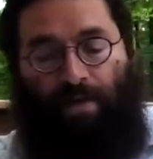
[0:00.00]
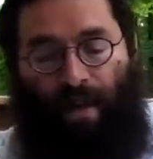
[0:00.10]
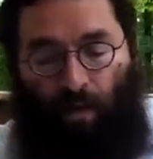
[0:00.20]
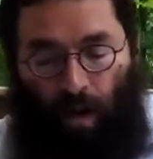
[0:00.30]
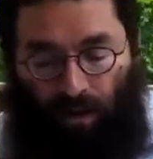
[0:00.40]

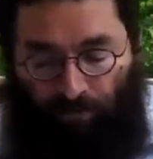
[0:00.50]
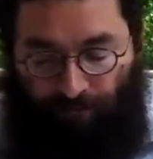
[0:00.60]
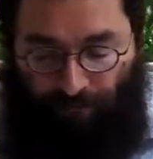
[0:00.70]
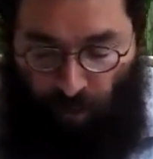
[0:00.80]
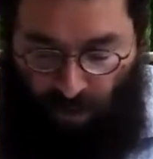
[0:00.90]
They want to
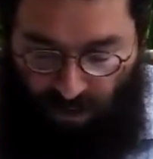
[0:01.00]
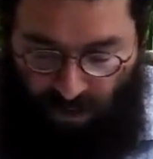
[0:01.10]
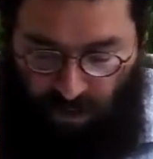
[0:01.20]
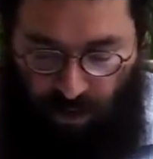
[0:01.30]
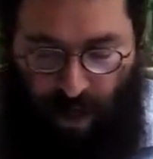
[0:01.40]

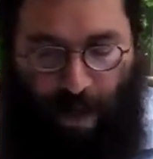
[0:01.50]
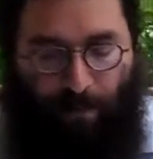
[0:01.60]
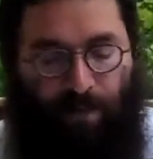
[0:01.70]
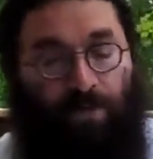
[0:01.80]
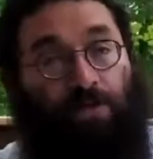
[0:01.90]
foster and
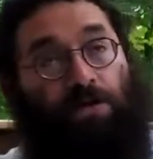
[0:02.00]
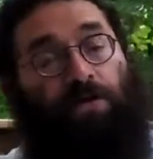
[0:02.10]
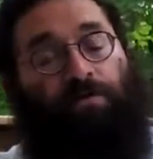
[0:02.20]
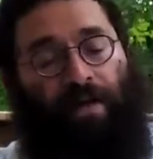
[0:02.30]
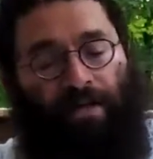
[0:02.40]

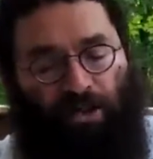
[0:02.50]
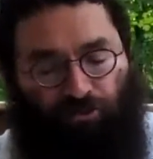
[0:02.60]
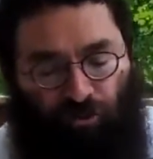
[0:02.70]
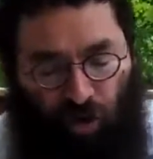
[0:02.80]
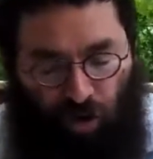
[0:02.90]
preserve a
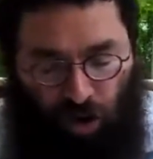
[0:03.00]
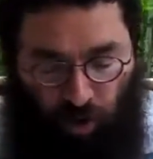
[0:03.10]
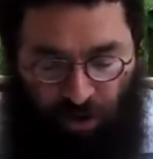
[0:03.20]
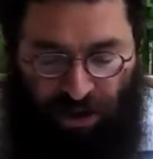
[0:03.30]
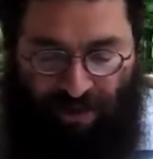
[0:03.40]
strong
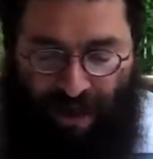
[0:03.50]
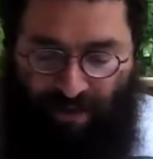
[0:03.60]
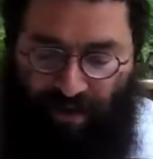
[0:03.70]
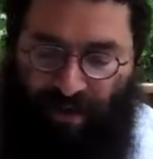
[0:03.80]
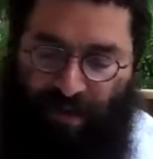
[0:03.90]
Jewish
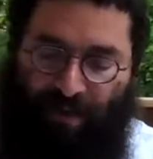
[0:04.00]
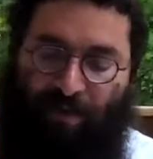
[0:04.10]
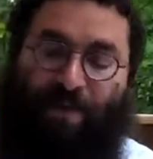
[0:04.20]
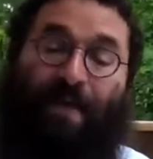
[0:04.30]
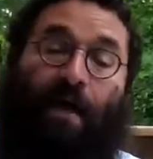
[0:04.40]
identity in
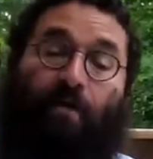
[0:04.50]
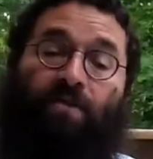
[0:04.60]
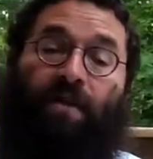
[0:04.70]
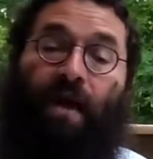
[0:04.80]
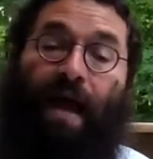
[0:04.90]

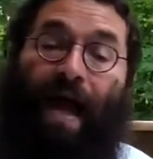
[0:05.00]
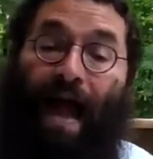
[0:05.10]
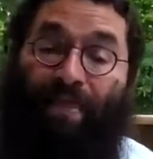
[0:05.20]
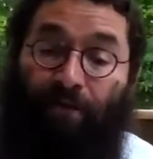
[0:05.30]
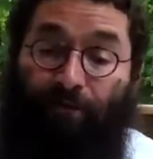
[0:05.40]
themselves
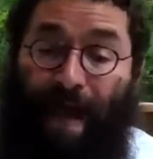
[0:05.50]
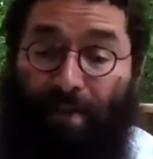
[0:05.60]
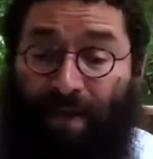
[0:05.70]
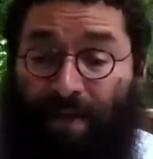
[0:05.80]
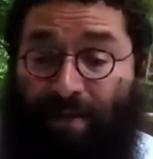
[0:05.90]
and their
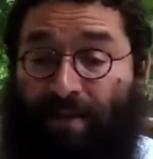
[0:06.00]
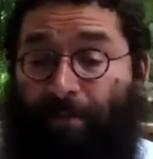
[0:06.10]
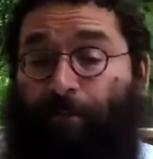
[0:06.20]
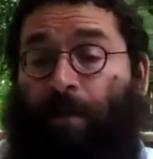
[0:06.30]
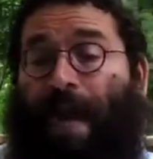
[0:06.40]
families.
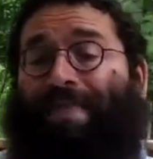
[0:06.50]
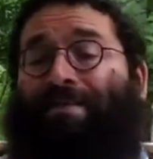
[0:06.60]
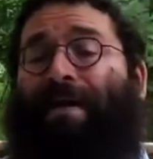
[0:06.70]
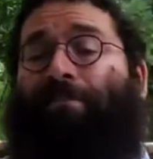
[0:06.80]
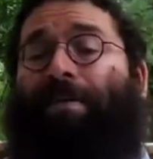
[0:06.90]
And
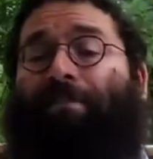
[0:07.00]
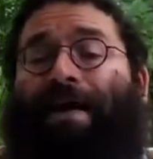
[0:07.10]
that might be by